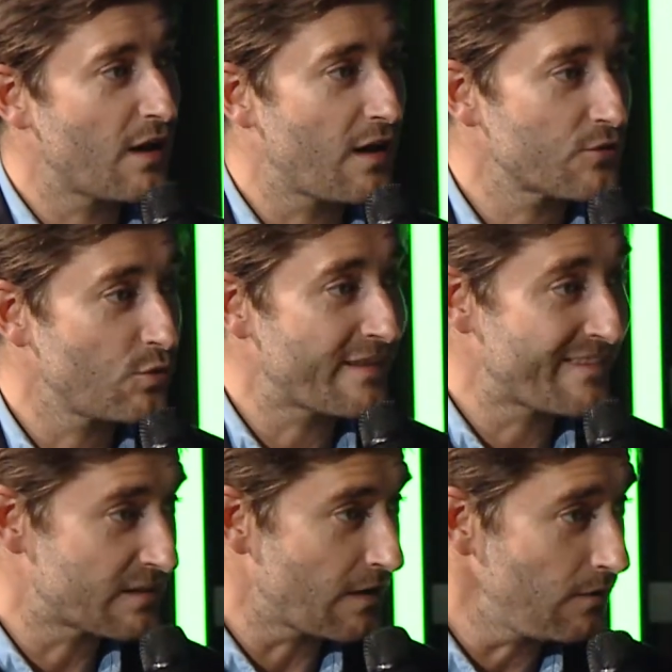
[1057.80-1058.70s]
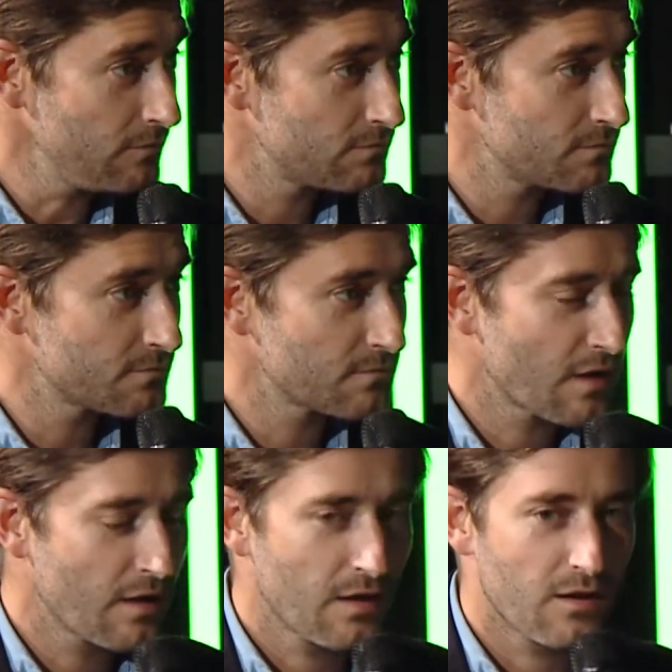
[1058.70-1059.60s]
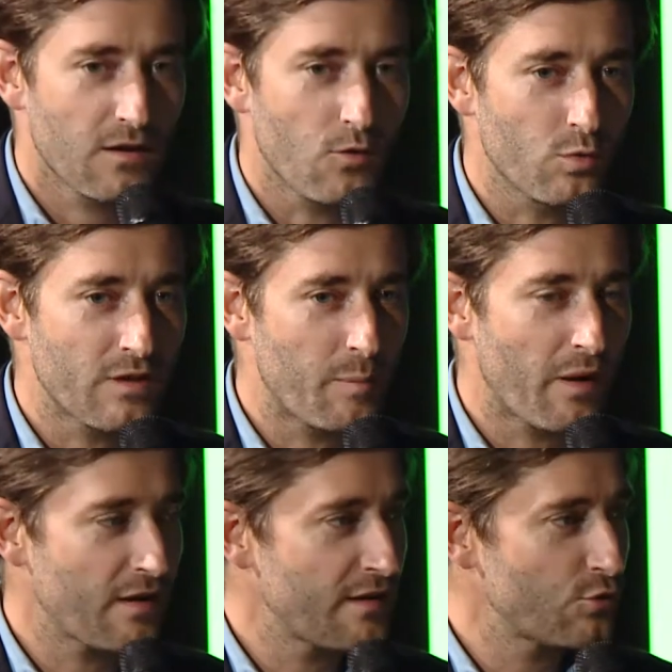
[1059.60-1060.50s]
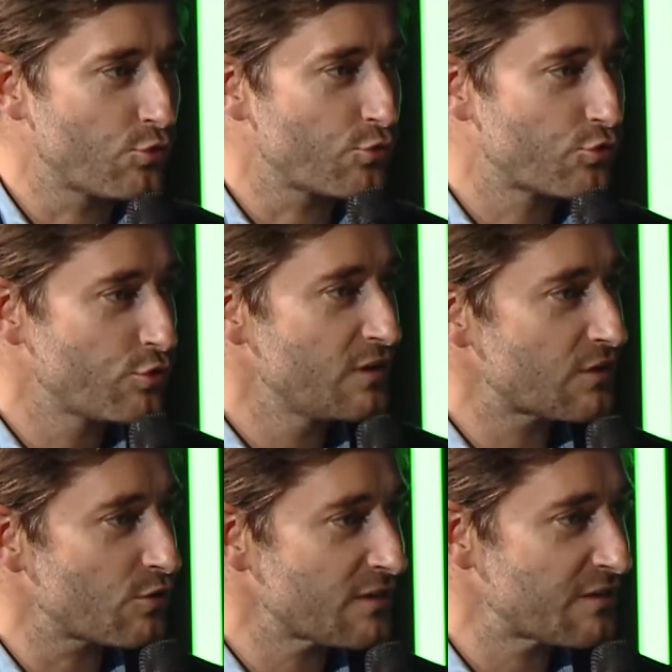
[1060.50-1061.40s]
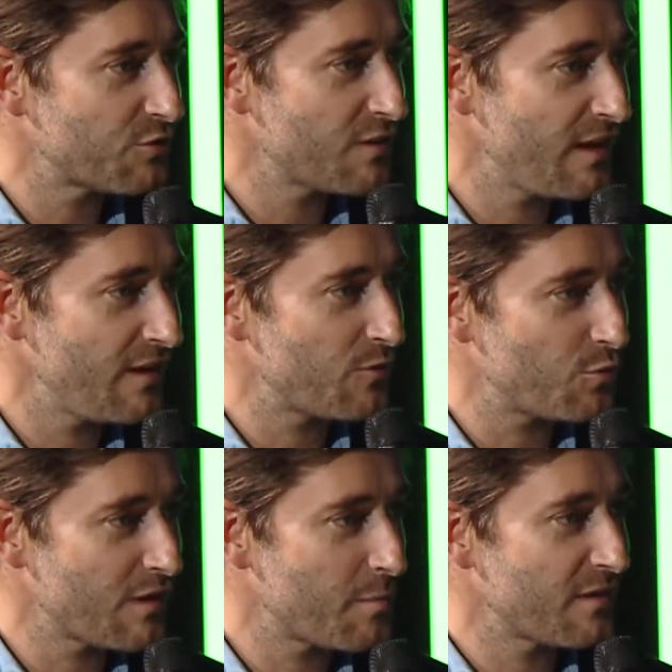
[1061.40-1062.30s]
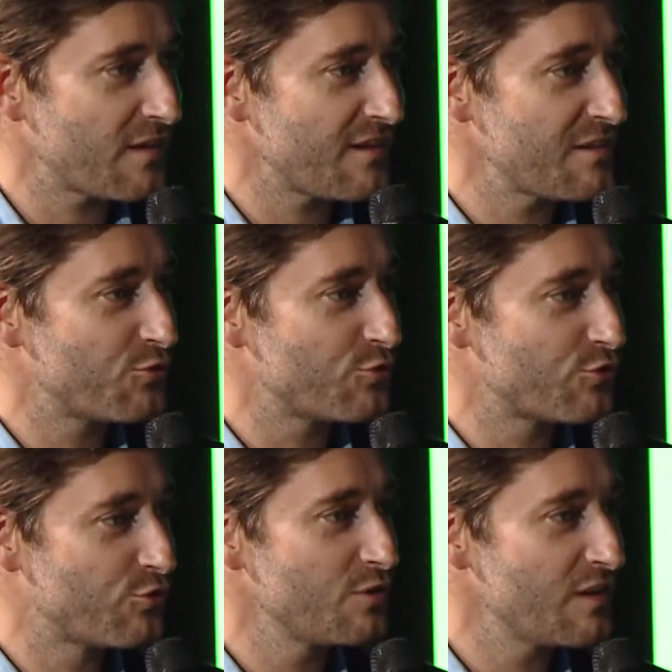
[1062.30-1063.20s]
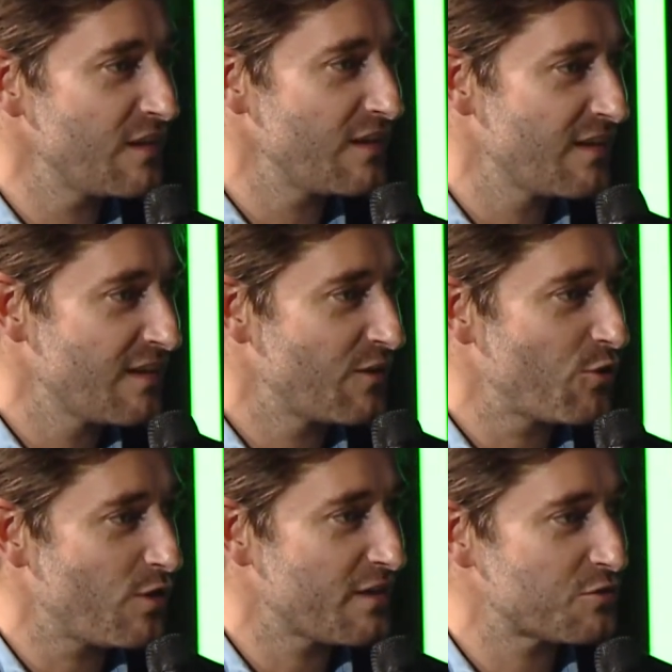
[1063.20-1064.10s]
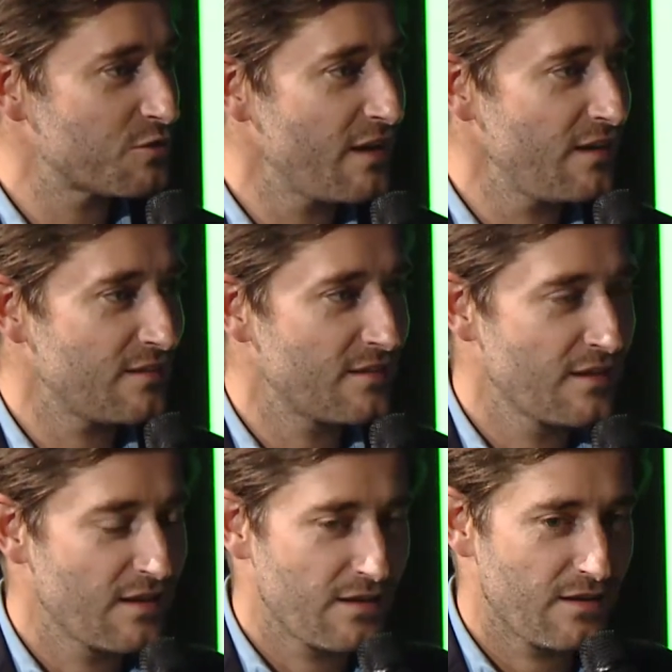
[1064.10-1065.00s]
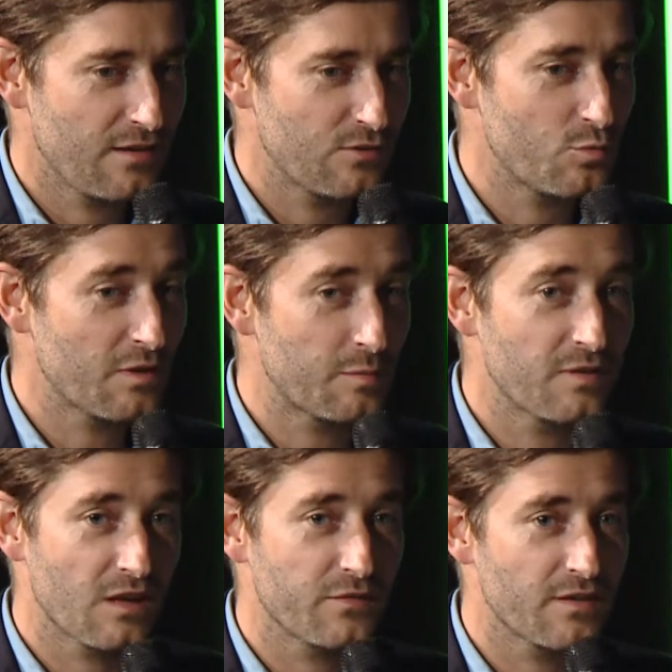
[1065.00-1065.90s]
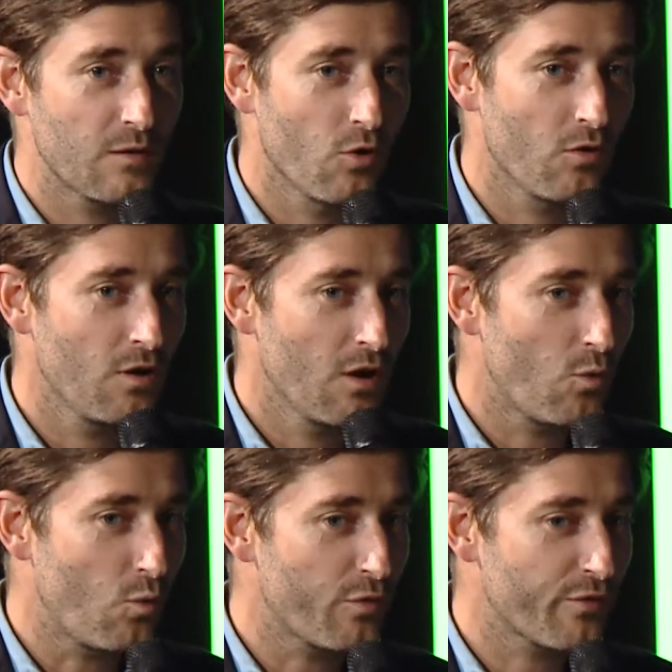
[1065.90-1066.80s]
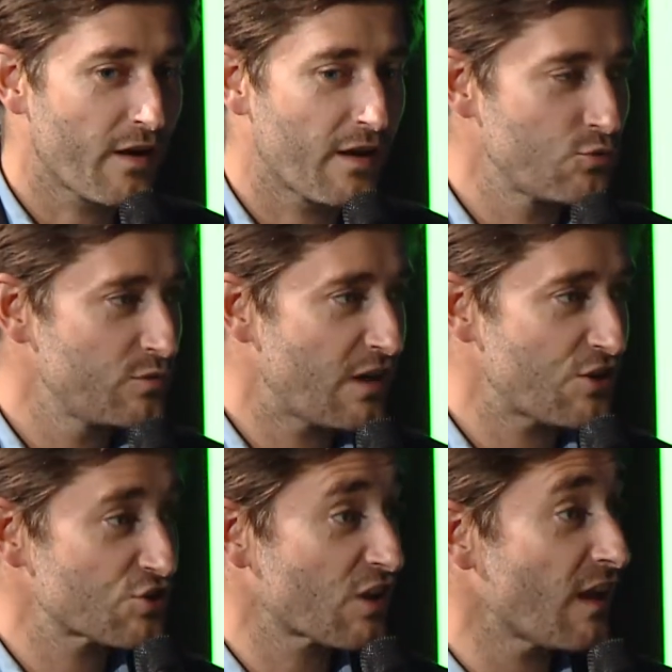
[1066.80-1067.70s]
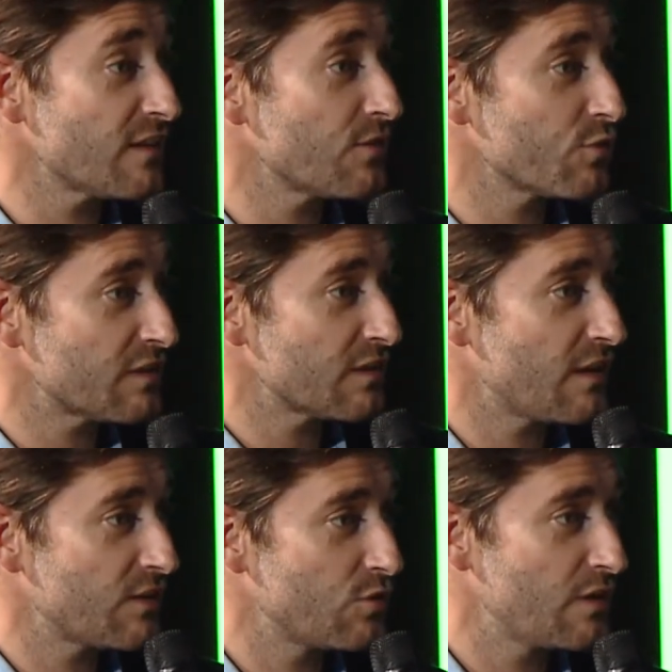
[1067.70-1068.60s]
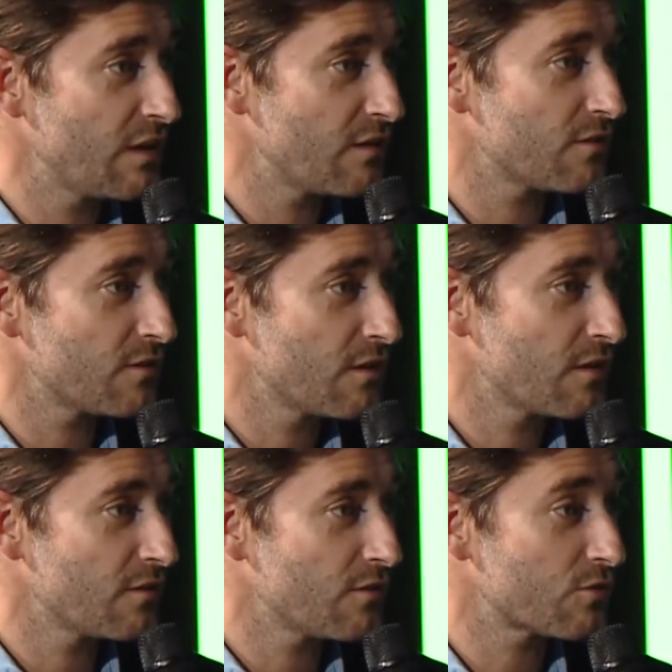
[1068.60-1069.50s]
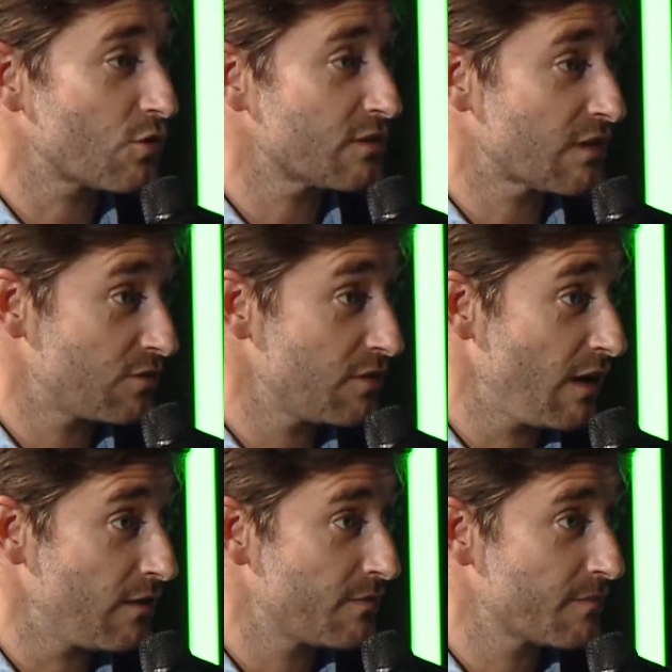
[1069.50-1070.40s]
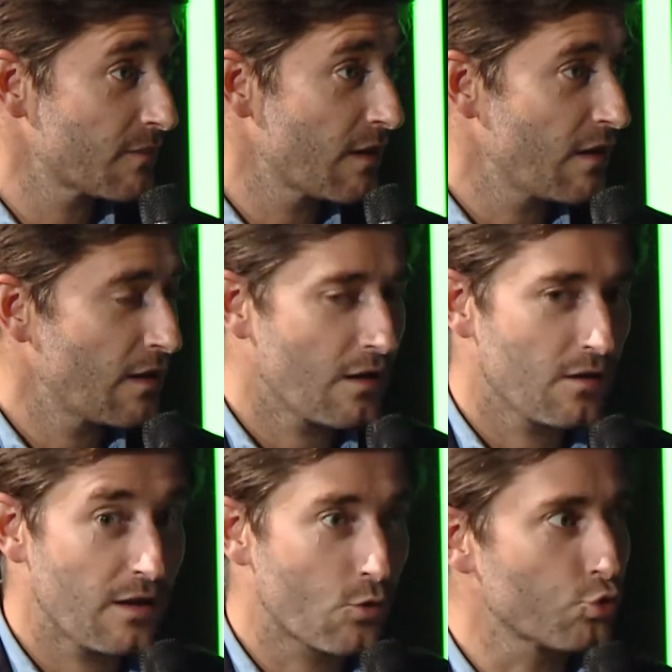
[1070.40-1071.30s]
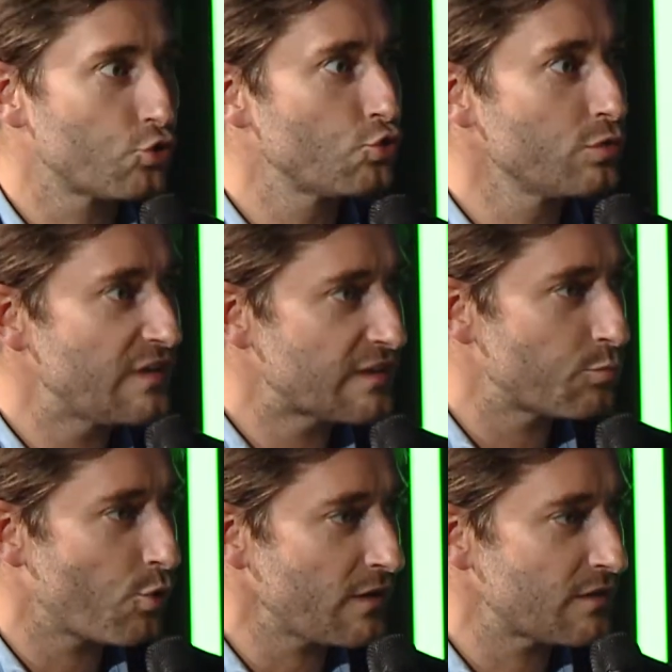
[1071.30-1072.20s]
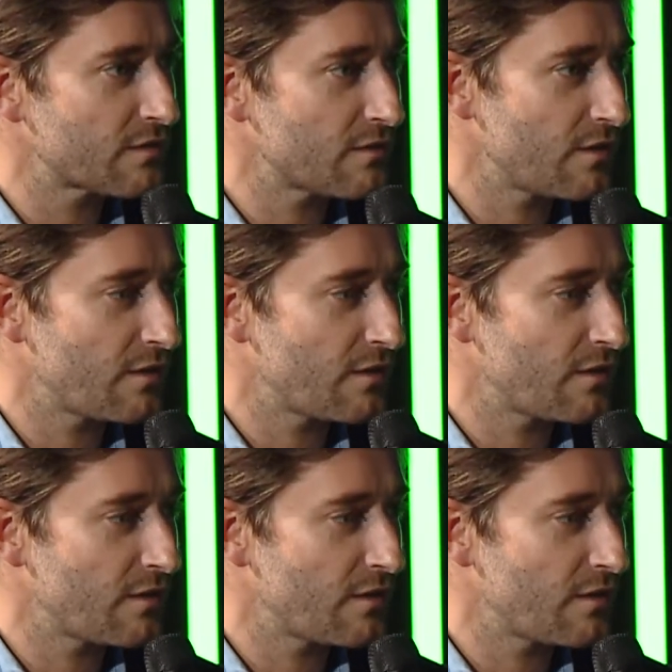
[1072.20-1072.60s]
So as you worked for PMU, you were in charge of data. We also talked about transactional data. We talked about relational data. You were explaining me that we have a very advanced transactional